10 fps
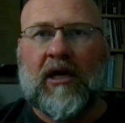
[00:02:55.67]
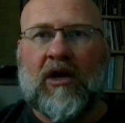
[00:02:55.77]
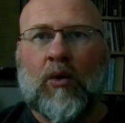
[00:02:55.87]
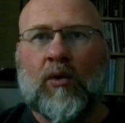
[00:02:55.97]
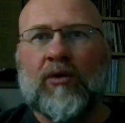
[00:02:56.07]

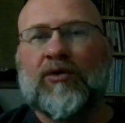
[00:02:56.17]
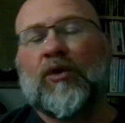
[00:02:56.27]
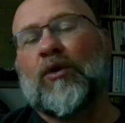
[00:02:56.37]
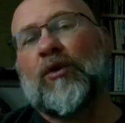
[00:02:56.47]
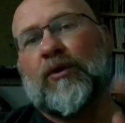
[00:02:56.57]
going
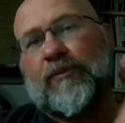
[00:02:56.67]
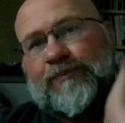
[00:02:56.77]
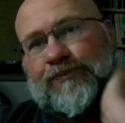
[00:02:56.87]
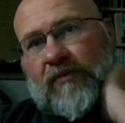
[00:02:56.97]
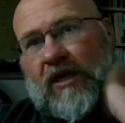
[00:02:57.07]
through them
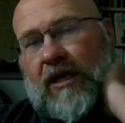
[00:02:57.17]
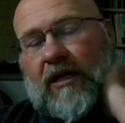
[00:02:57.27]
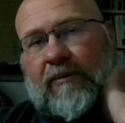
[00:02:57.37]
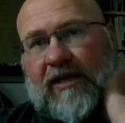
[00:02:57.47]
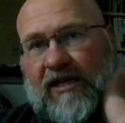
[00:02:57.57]

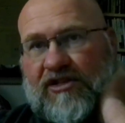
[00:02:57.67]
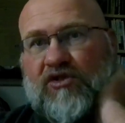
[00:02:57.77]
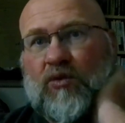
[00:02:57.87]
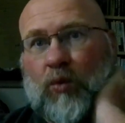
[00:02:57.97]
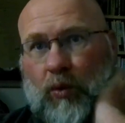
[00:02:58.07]
unless
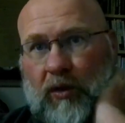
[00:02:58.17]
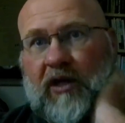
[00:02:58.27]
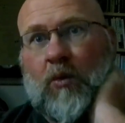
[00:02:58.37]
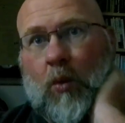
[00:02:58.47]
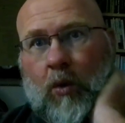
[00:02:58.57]
it's
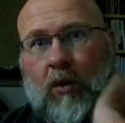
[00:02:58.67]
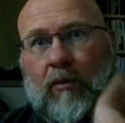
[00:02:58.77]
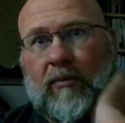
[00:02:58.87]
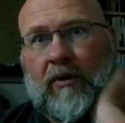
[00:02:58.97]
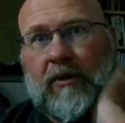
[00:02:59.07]
really
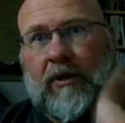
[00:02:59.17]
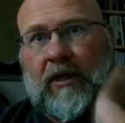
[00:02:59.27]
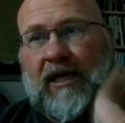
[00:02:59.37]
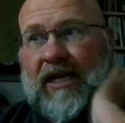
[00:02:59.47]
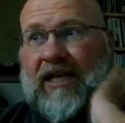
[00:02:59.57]
warm,
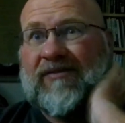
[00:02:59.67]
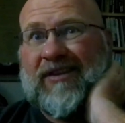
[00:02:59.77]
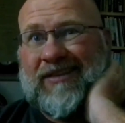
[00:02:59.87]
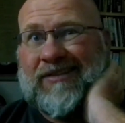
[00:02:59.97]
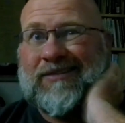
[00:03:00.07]
and
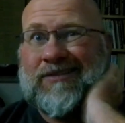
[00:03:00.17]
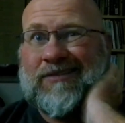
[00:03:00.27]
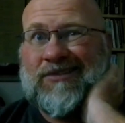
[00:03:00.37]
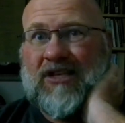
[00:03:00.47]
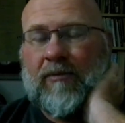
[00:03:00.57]
even
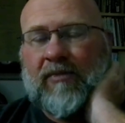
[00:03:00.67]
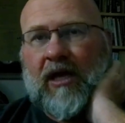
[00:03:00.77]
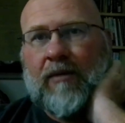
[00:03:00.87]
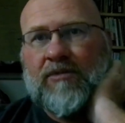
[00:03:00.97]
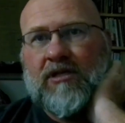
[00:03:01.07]

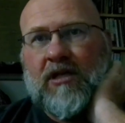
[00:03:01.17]
sometimes